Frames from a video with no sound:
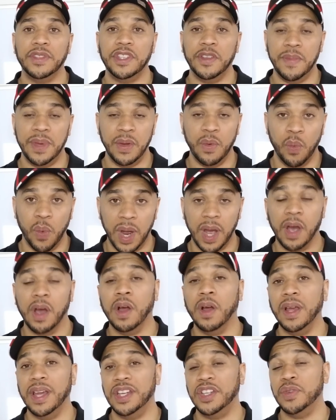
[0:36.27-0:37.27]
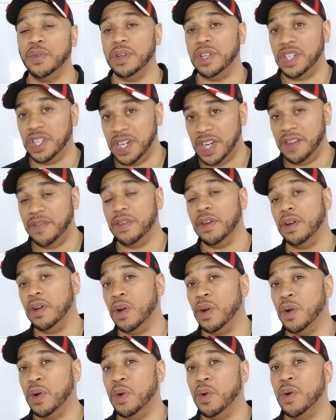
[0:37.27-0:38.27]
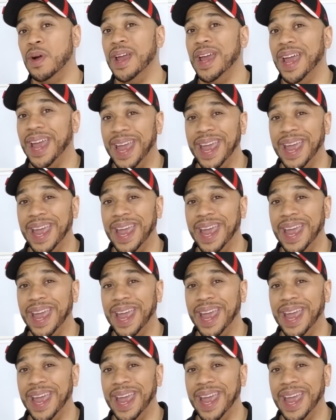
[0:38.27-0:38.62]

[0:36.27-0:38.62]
to be well and to achieve their goal